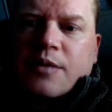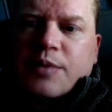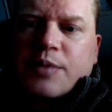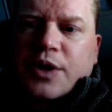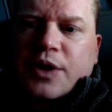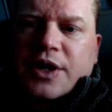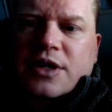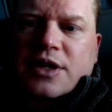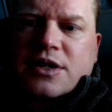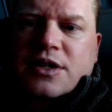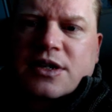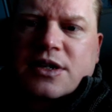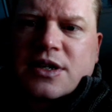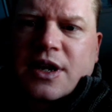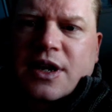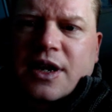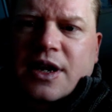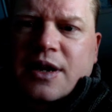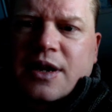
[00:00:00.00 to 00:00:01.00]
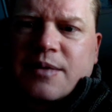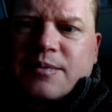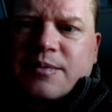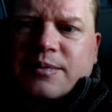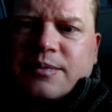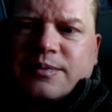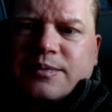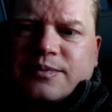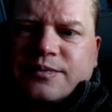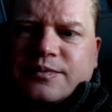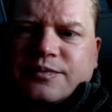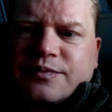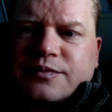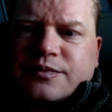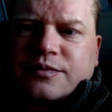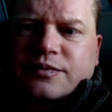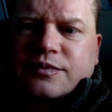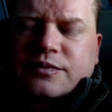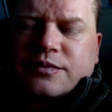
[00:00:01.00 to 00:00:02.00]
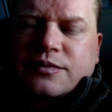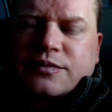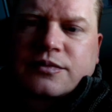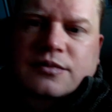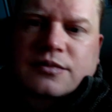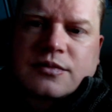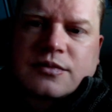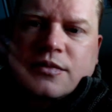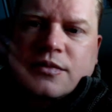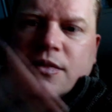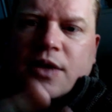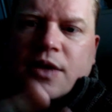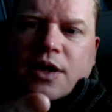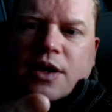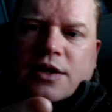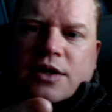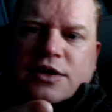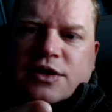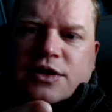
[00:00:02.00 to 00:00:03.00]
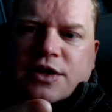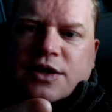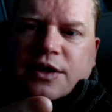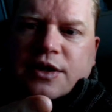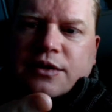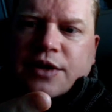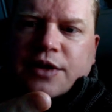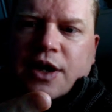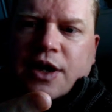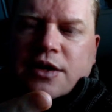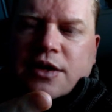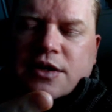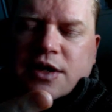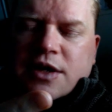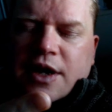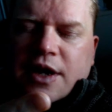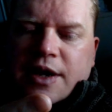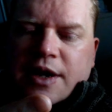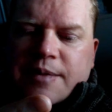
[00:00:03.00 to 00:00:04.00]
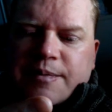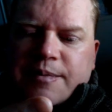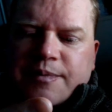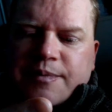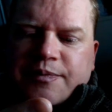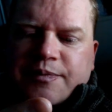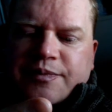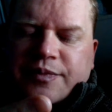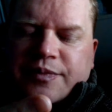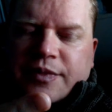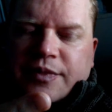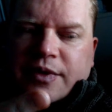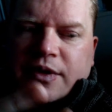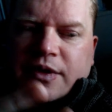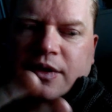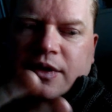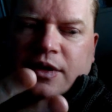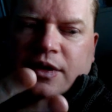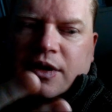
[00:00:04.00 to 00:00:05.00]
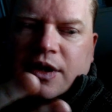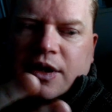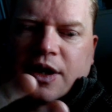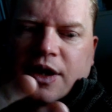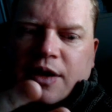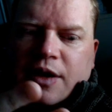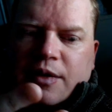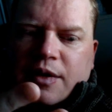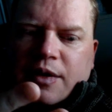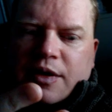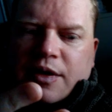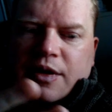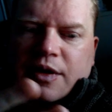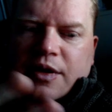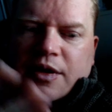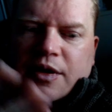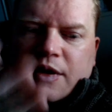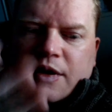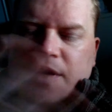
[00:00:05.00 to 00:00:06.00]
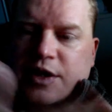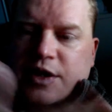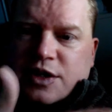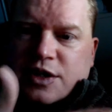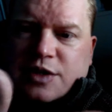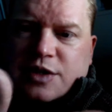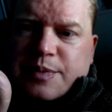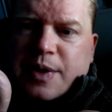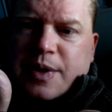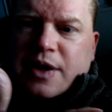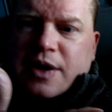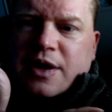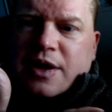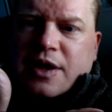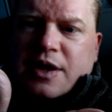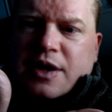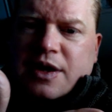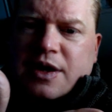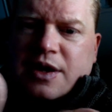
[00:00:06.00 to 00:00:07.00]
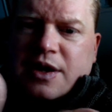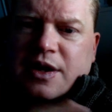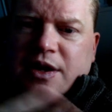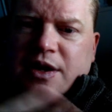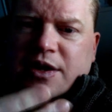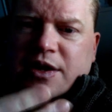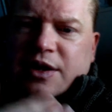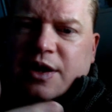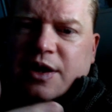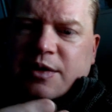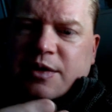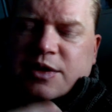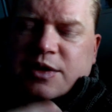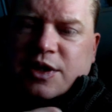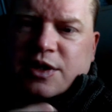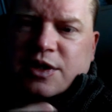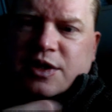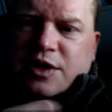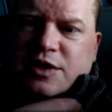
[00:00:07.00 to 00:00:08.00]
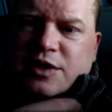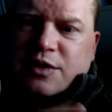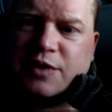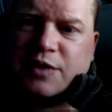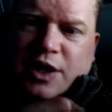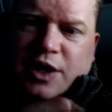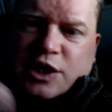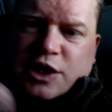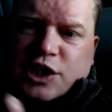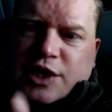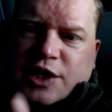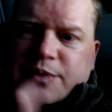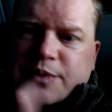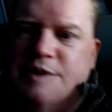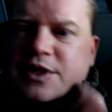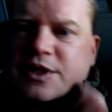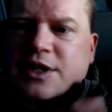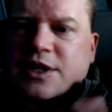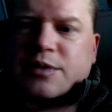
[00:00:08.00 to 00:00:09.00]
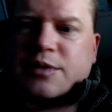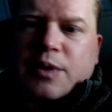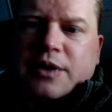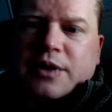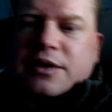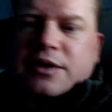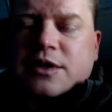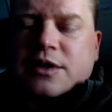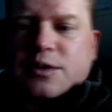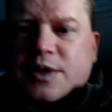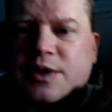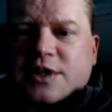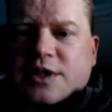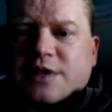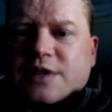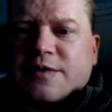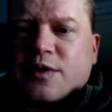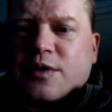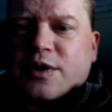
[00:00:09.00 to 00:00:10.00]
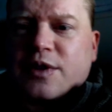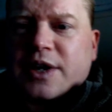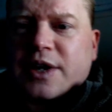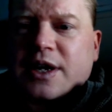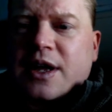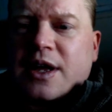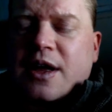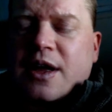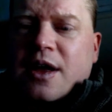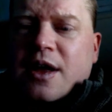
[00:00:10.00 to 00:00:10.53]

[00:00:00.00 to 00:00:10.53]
but it's um, it's still not um, you know as it's uh, uh, you know it's, it's still not as cheap as this one, the twenty six forty.